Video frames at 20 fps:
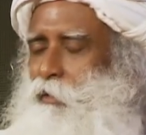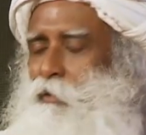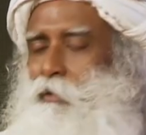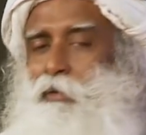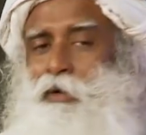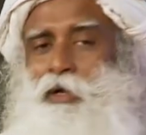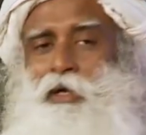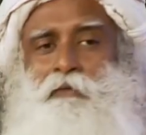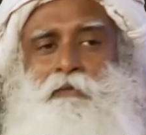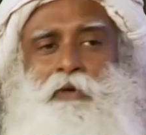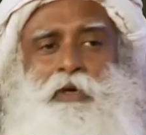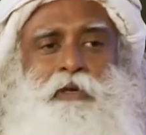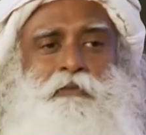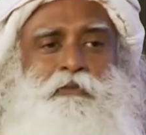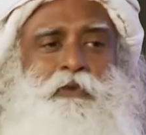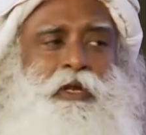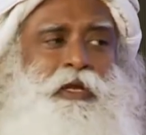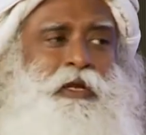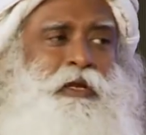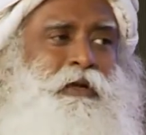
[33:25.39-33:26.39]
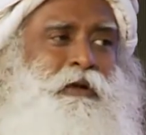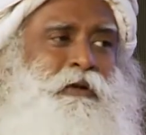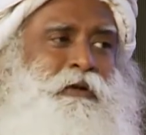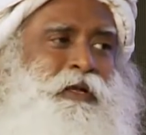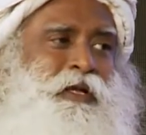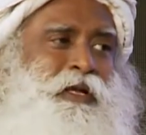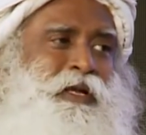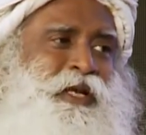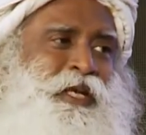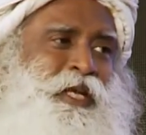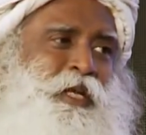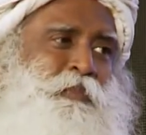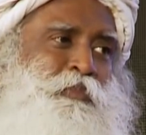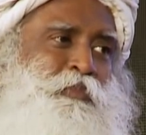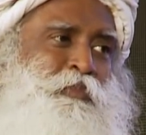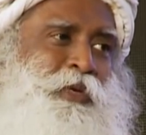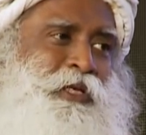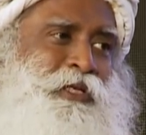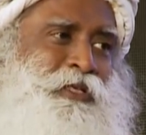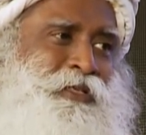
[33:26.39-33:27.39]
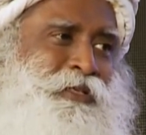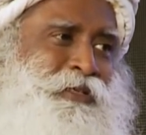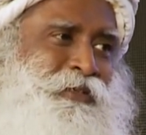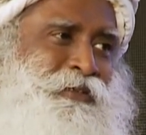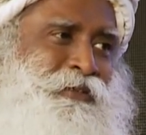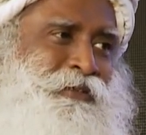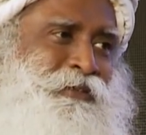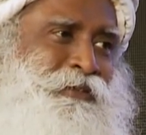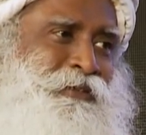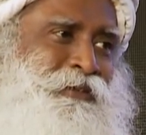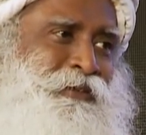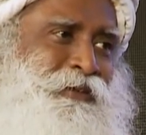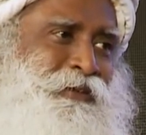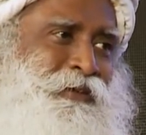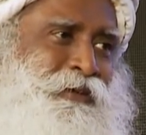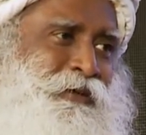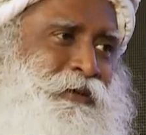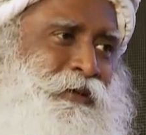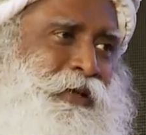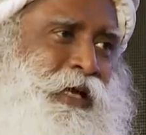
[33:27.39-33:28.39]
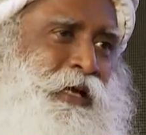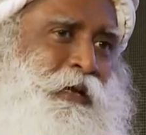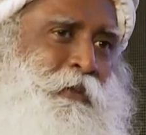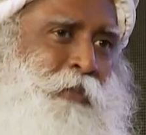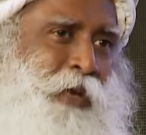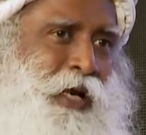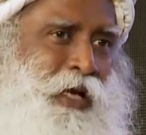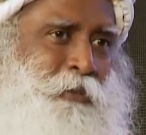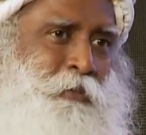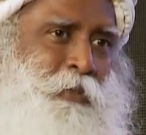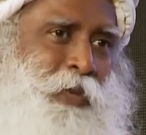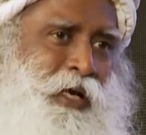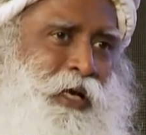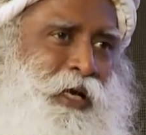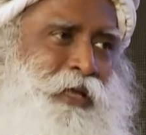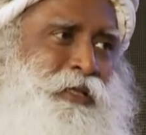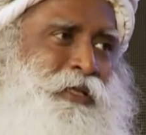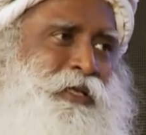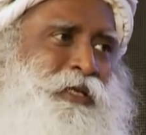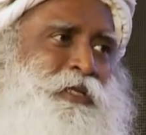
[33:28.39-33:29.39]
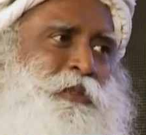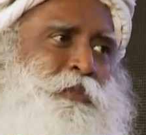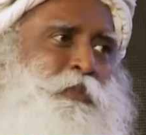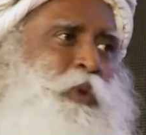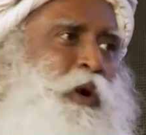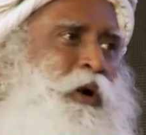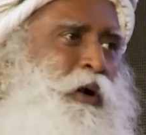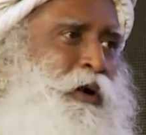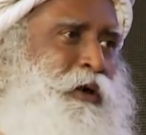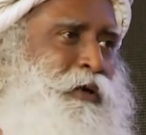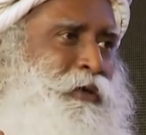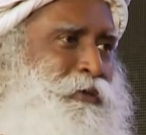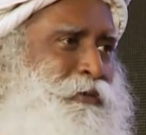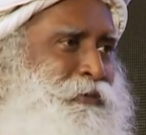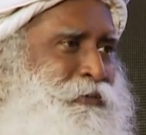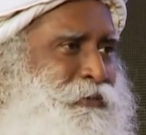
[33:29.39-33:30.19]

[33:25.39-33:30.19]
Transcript: Only when we're in a real deep pit, like Mahatma Gandhi is born,